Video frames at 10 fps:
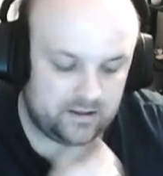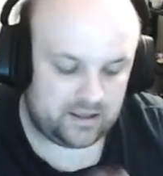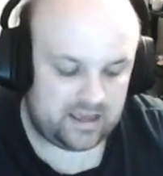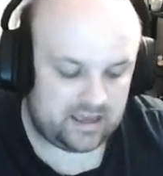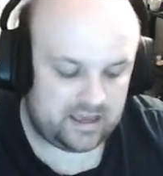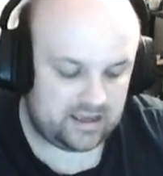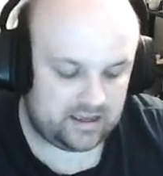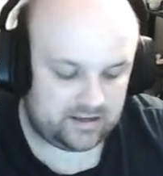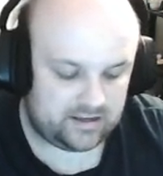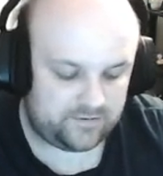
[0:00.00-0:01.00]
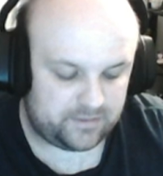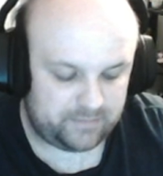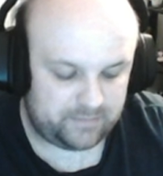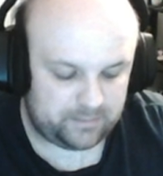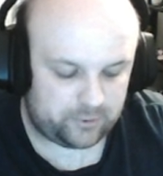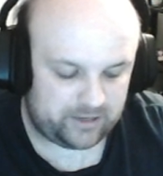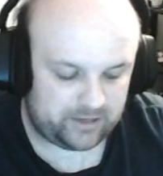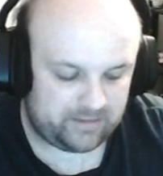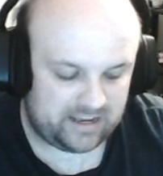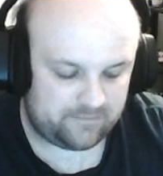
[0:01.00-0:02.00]
And for the midpoint, we
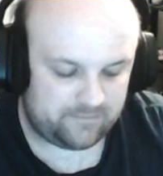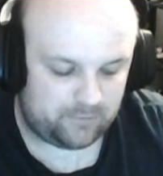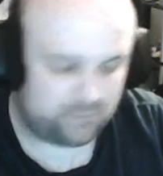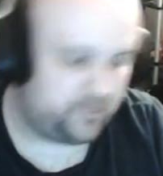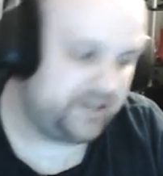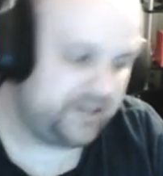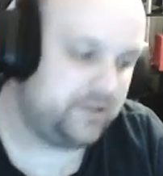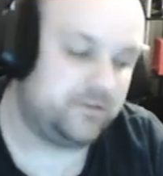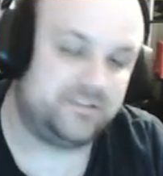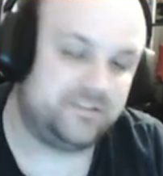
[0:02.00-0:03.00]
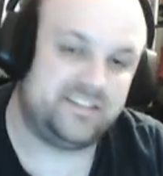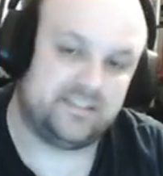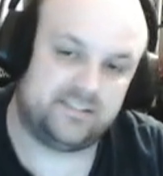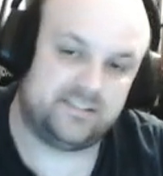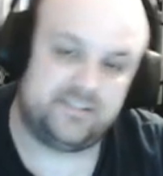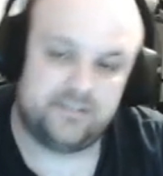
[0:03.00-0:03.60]
have 1.006.